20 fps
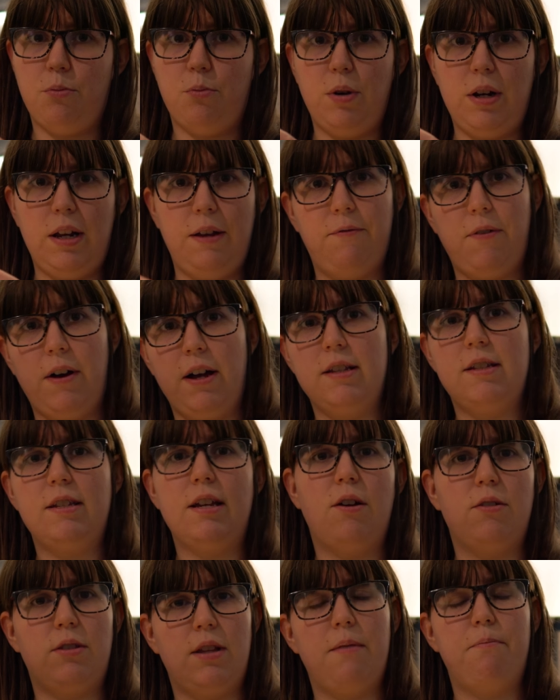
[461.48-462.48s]
when he finds
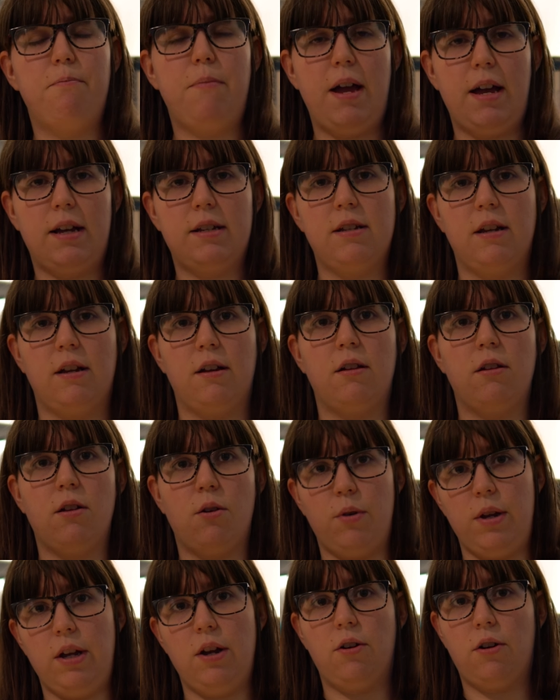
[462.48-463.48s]
out that Max and
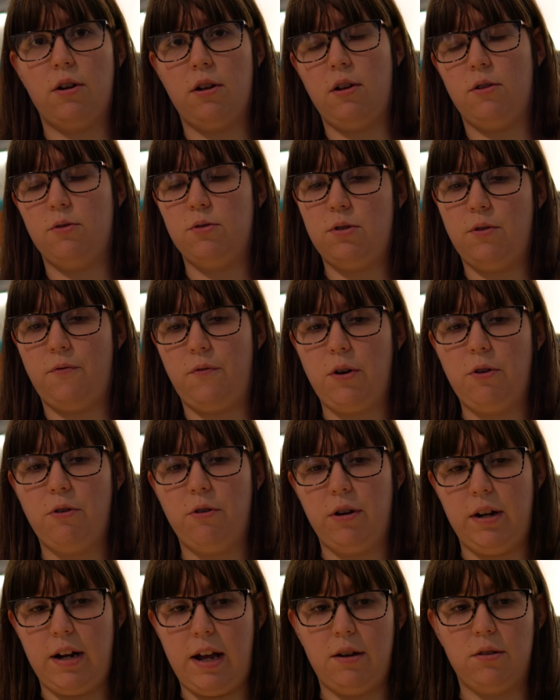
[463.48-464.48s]
Chloe are close to
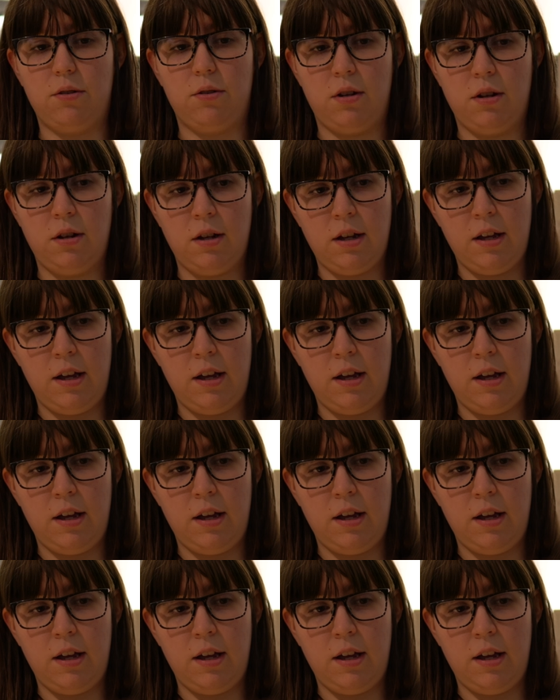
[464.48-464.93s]
figuring out